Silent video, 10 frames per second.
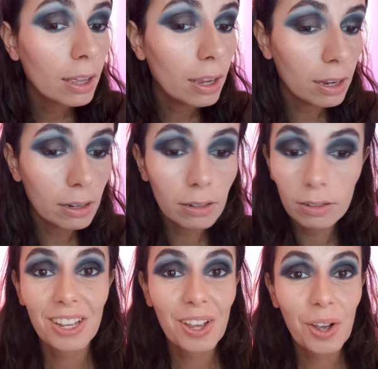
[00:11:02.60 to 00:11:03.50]
And
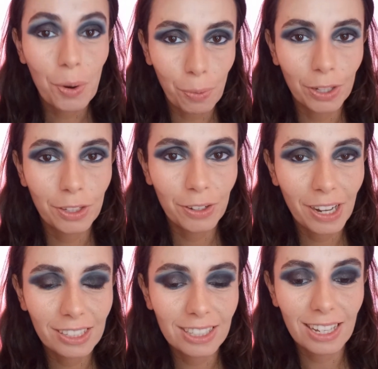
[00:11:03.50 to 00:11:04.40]
what do you
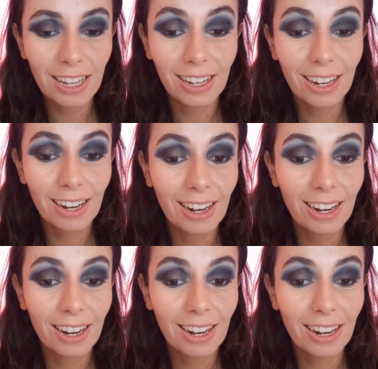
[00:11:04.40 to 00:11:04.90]
guys think?